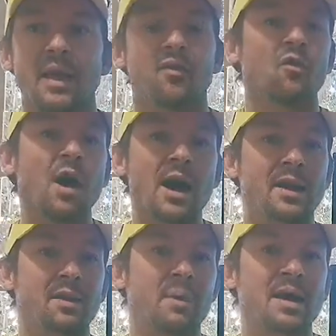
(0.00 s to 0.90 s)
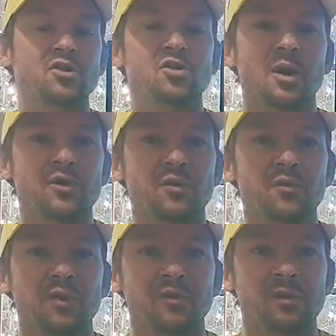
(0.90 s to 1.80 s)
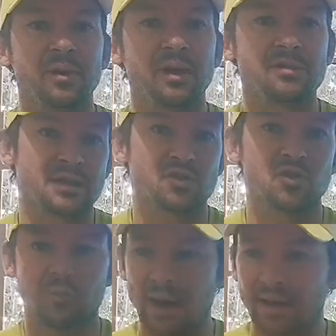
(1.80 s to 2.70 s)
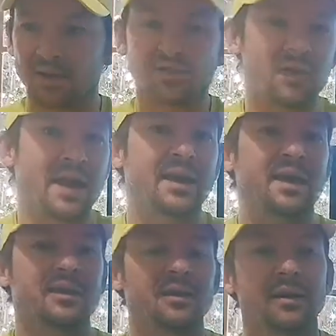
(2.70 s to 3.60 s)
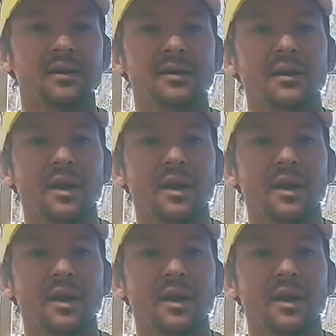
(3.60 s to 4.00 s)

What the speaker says: and right at about 250 meters, there's 2 bunkers flanking the